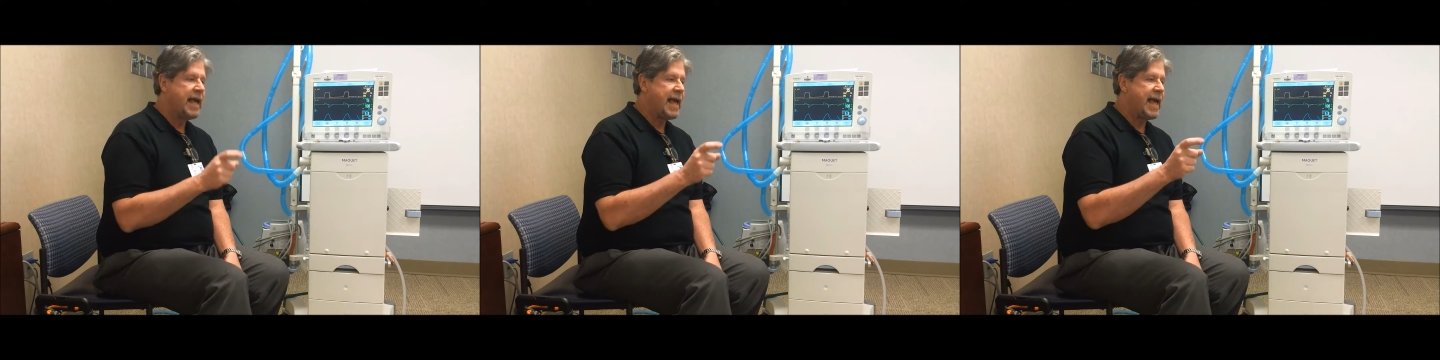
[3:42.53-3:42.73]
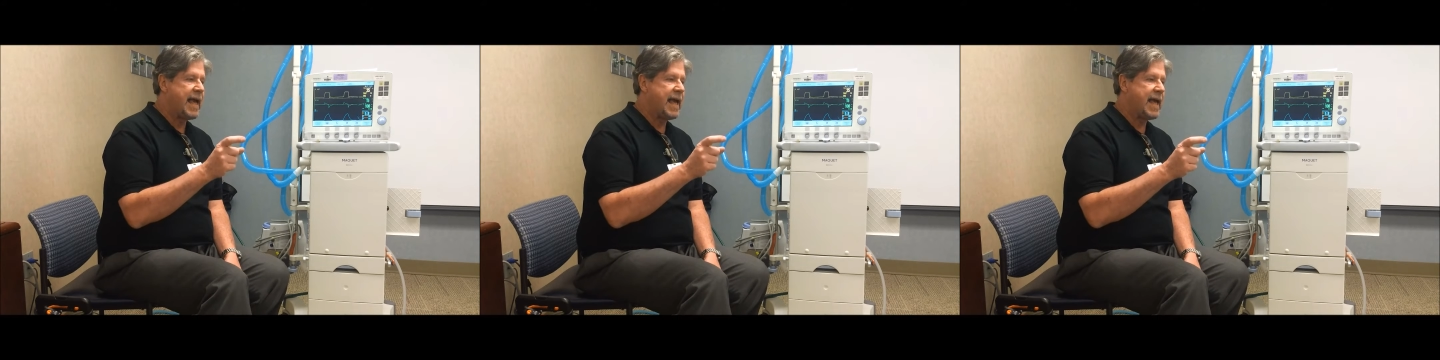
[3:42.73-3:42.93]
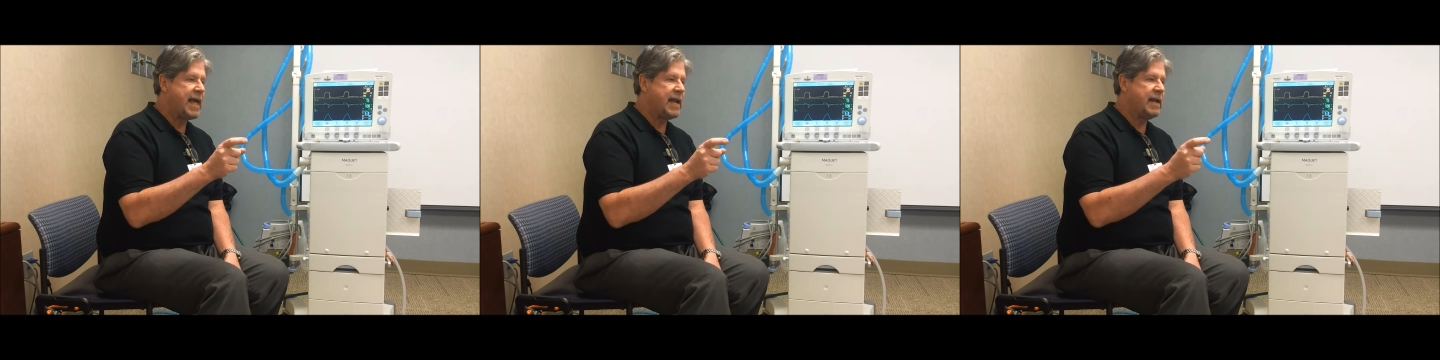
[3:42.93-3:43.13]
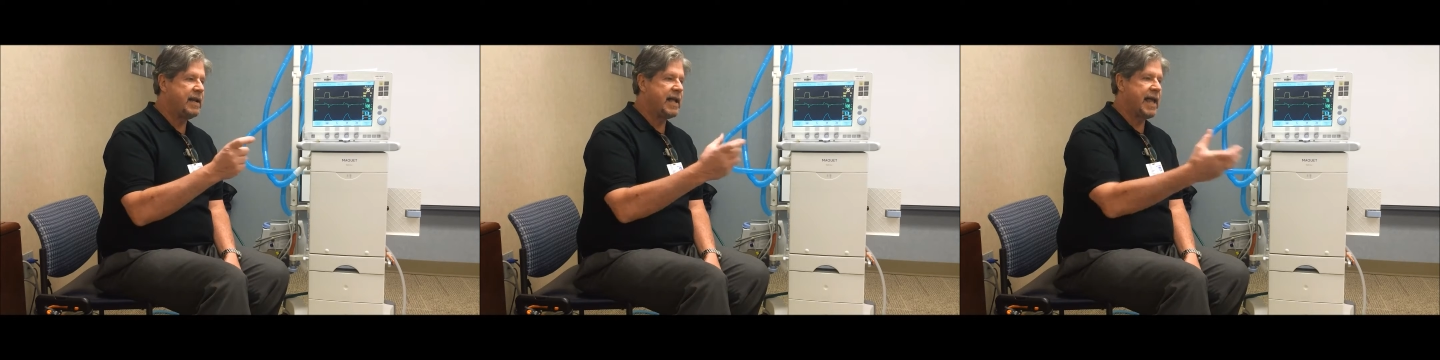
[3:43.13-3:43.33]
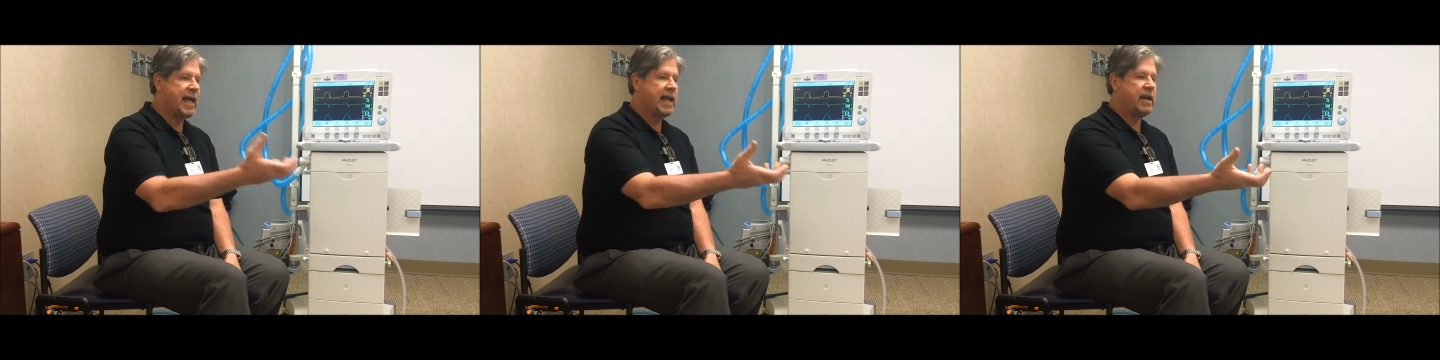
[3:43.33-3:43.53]

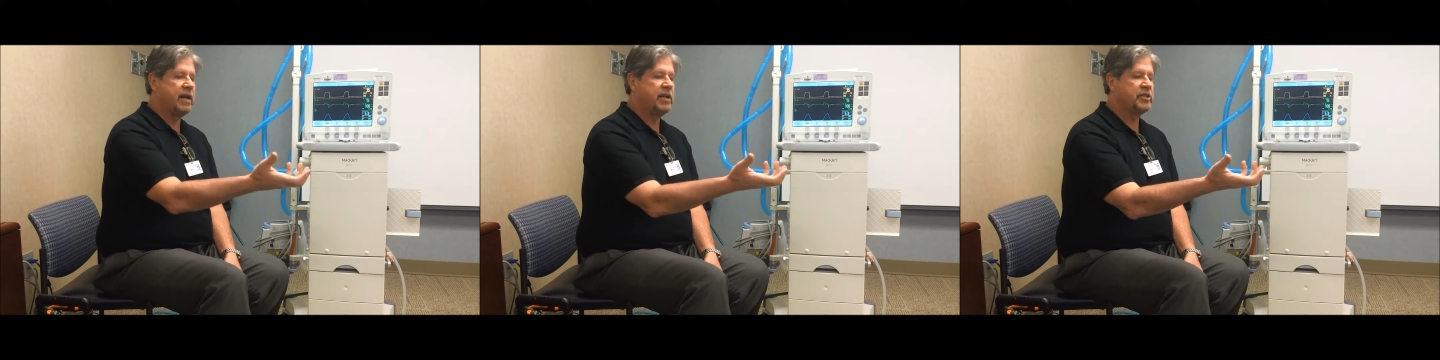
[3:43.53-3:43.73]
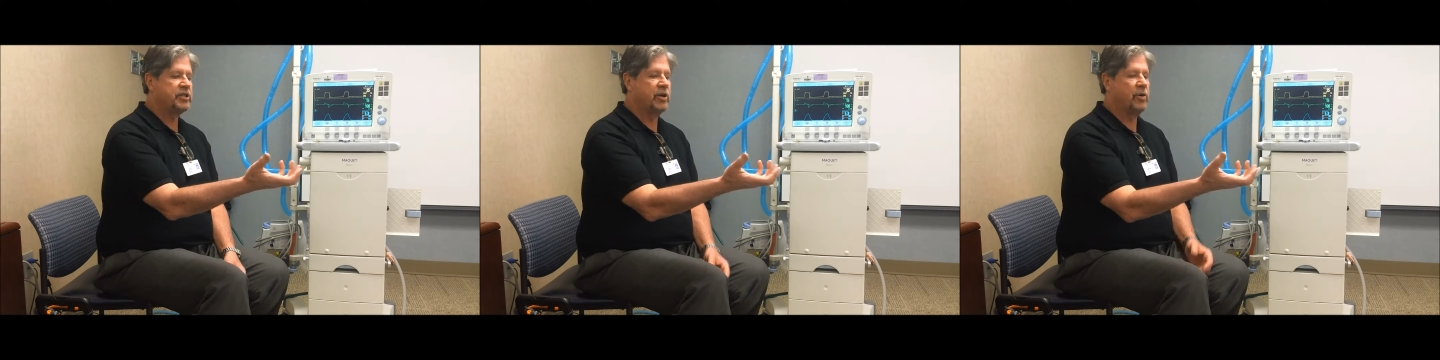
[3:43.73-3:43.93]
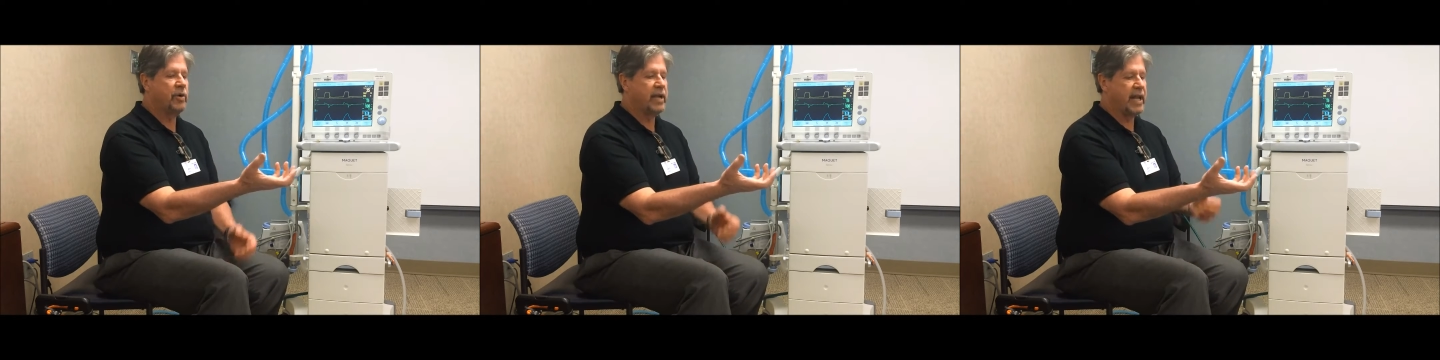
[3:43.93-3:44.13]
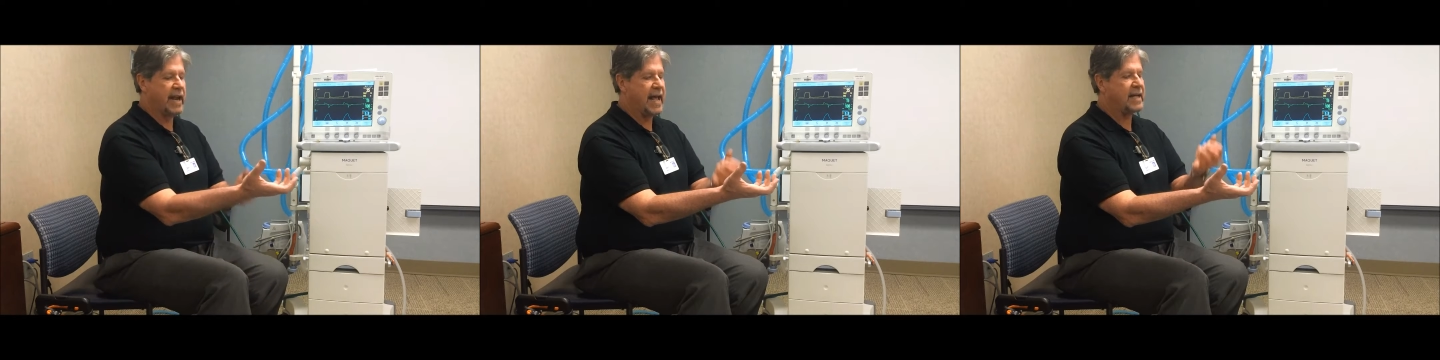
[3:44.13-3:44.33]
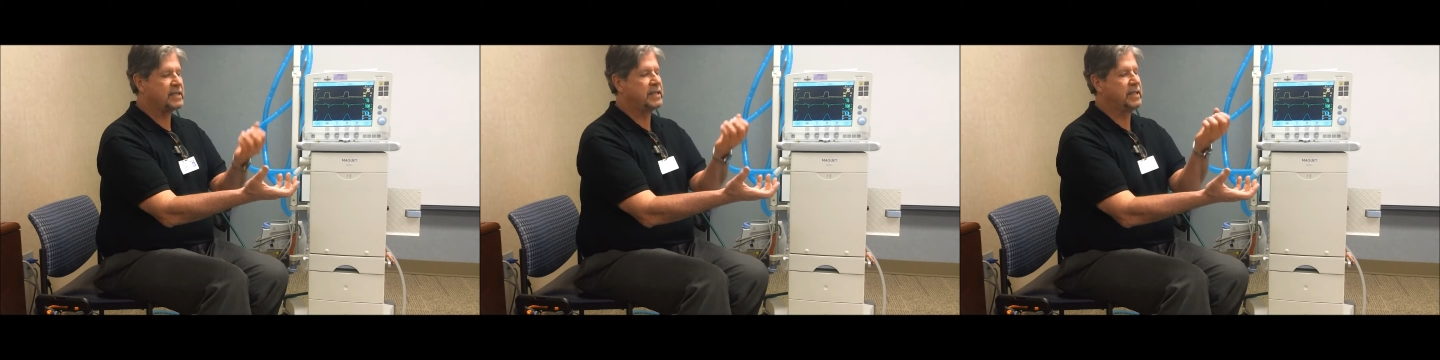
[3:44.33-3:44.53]
And so in
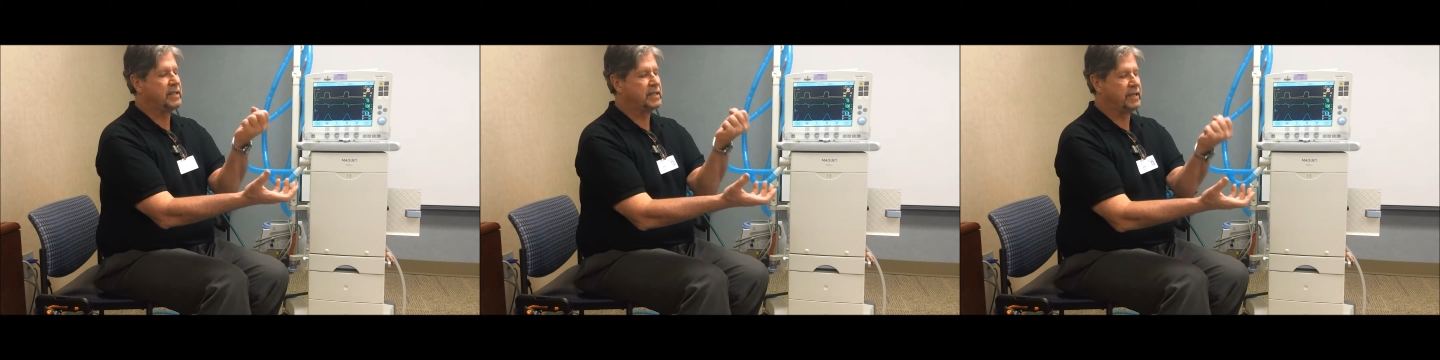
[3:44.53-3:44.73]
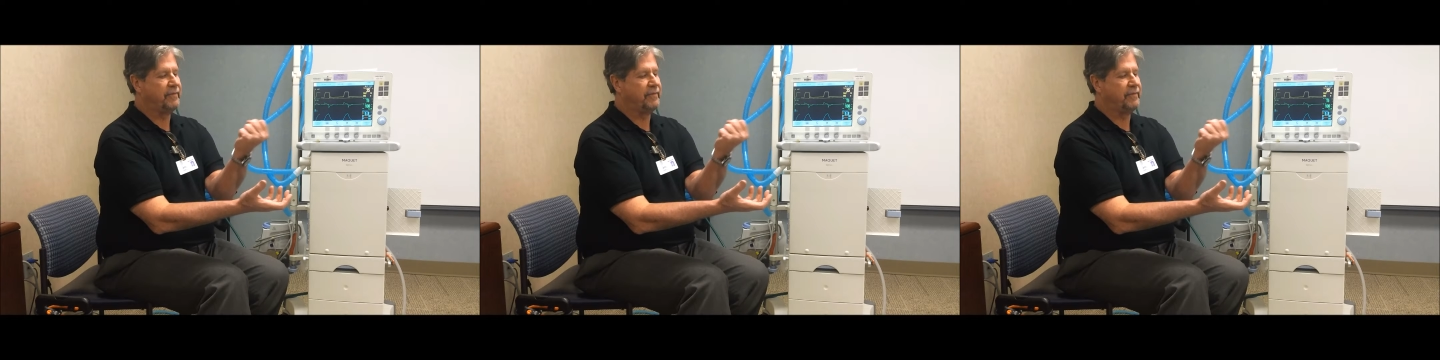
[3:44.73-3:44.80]
essence,